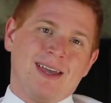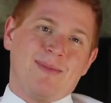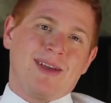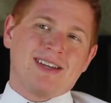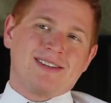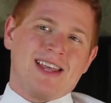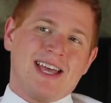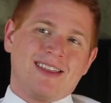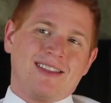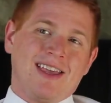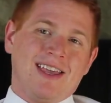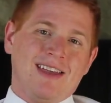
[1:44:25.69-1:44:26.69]
Because of
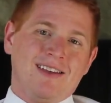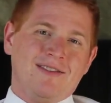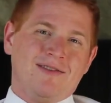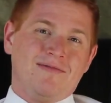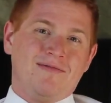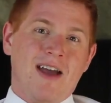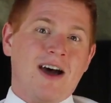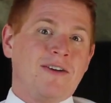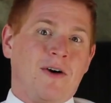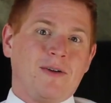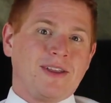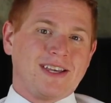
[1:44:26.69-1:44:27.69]
that, the
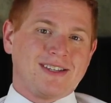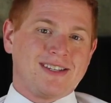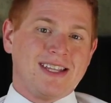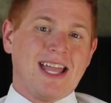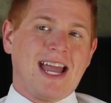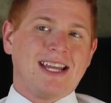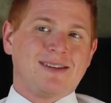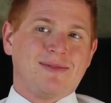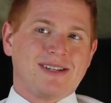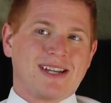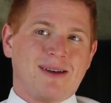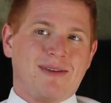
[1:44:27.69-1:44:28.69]
unholiest night
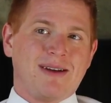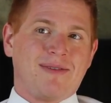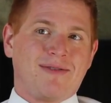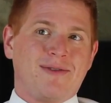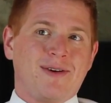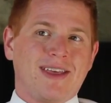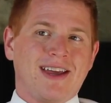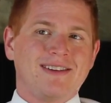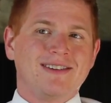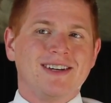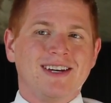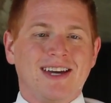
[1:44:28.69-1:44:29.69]
must come right before then.
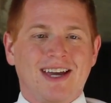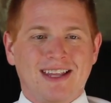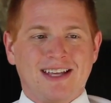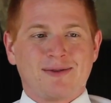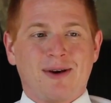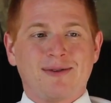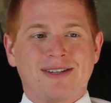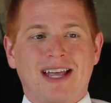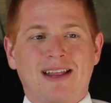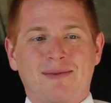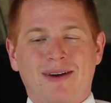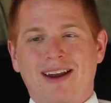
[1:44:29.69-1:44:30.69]
And that's why we
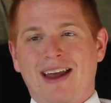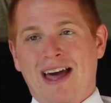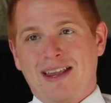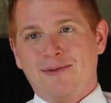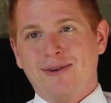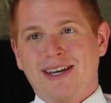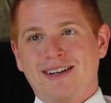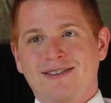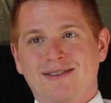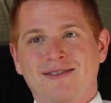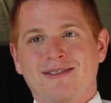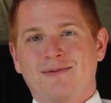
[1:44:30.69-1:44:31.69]
celebrate Halloween,
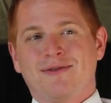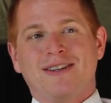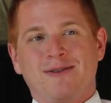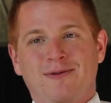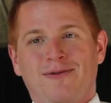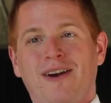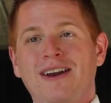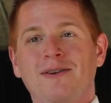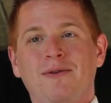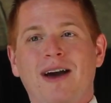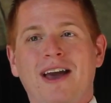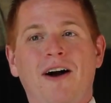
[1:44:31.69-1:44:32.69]
is to frighten
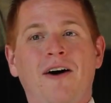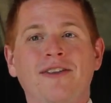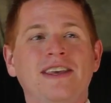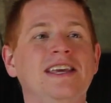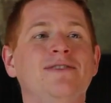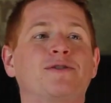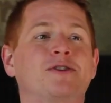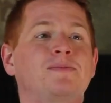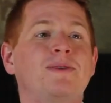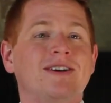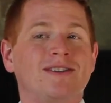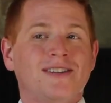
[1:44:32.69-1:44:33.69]
away all the evil
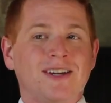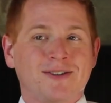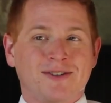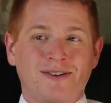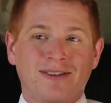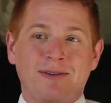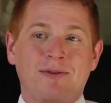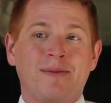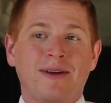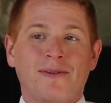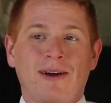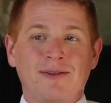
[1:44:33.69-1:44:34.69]
spirits that are certainly
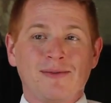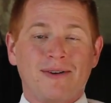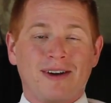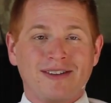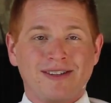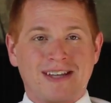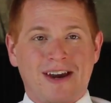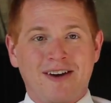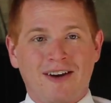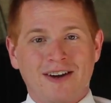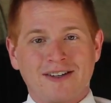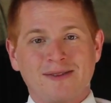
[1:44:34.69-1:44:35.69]
roaming around. We put on these
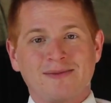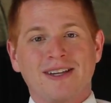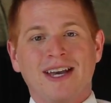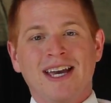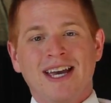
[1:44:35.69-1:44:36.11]
scary costumes.